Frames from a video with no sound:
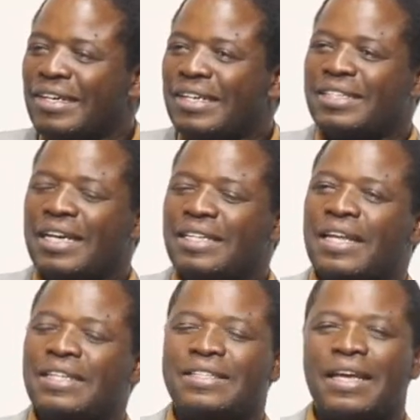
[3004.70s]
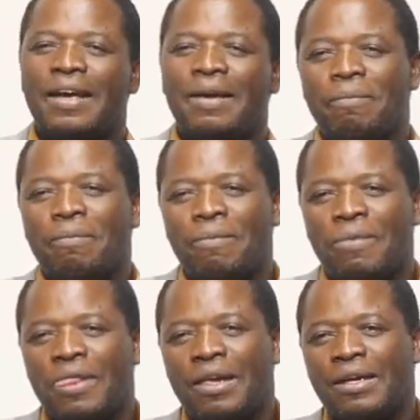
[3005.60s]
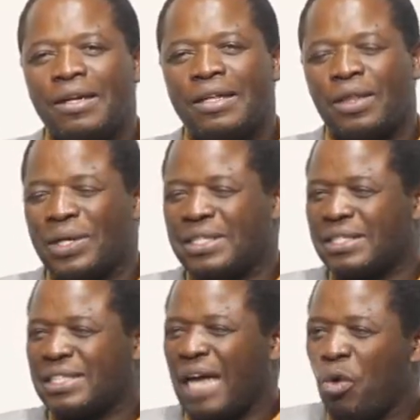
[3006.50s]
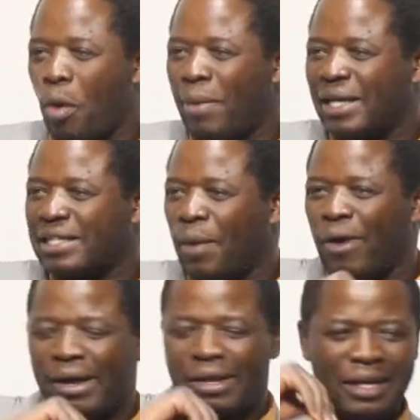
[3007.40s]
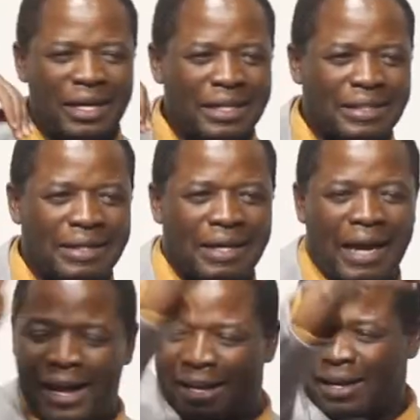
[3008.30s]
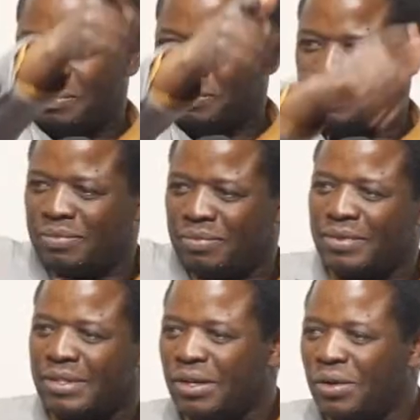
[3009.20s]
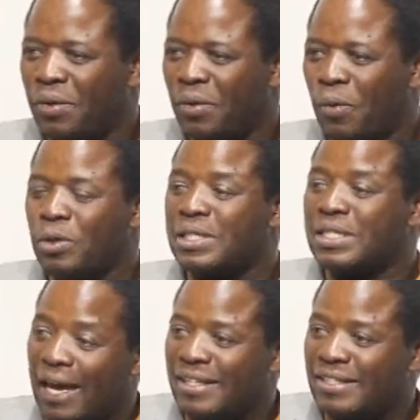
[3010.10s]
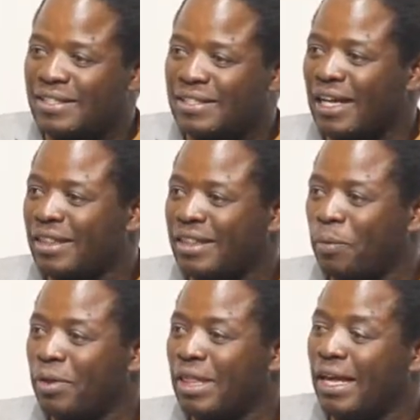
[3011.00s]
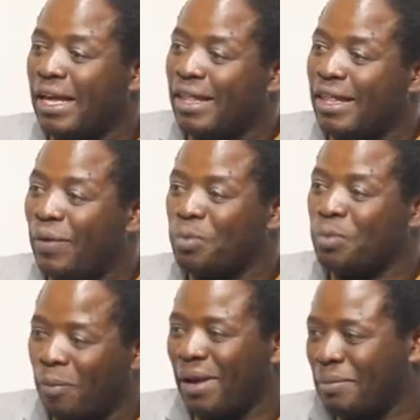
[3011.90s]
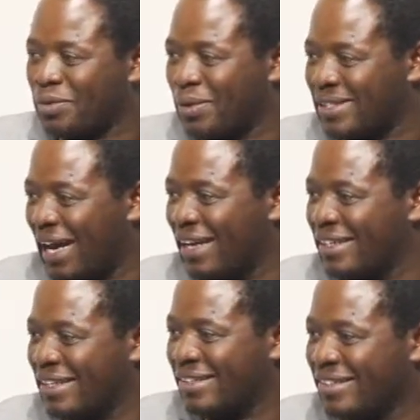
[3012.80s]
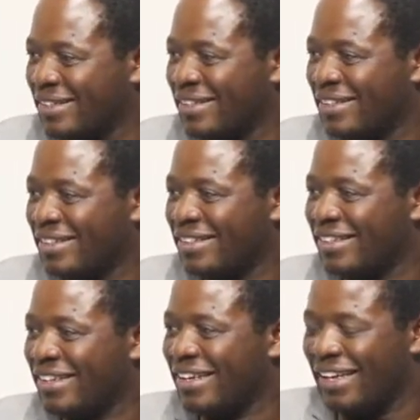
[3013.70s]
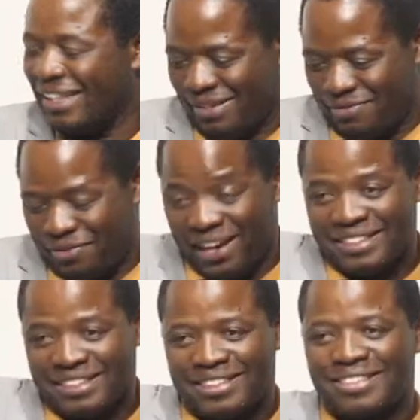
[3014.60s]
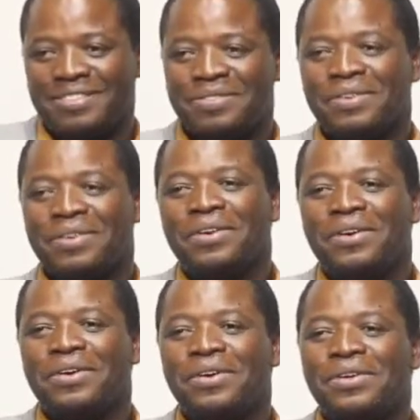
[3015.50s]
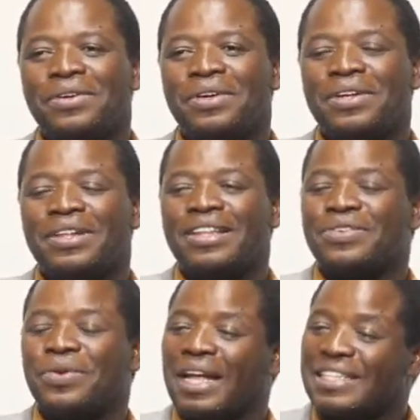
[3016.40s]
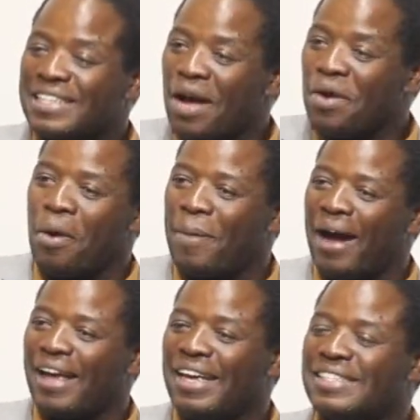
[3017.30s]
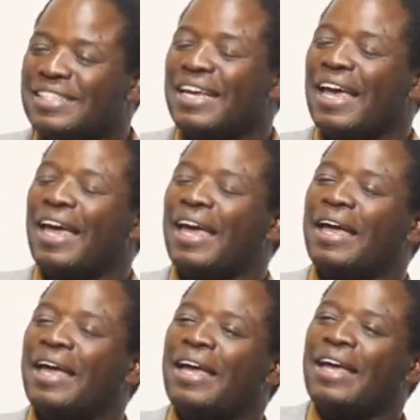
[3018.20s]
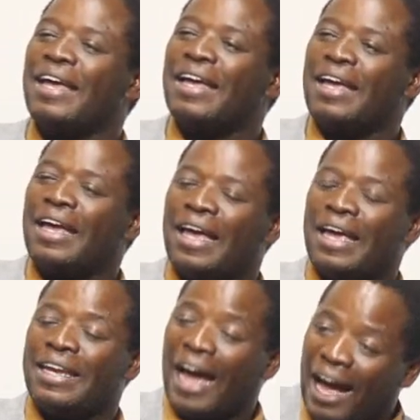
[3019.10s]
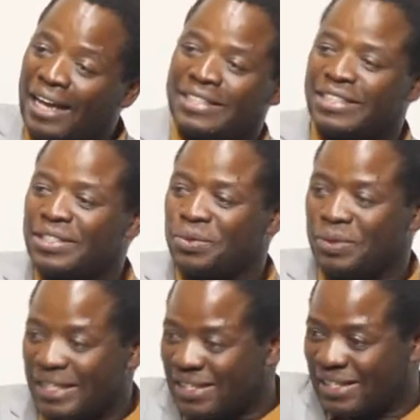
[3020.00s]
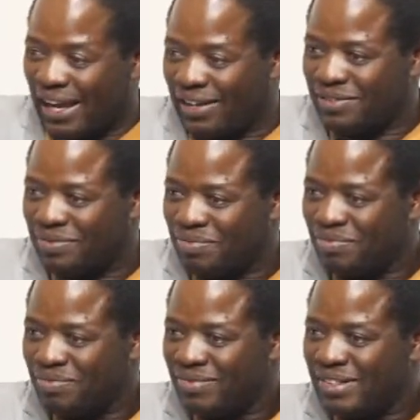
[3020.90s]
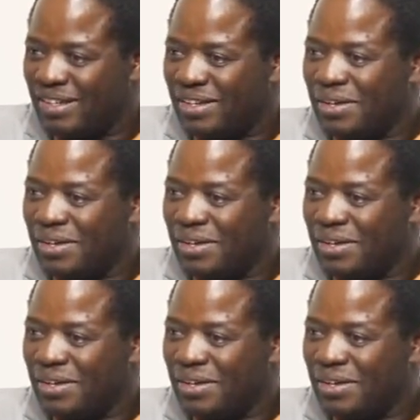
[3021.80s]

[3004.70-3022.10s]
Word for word: He says there's a, there was a sangoma somewhere, I think it's in Ghana, who sensed that the, the, there was problems on Sunday in France. So that sangoma is a, an aunt to this girl.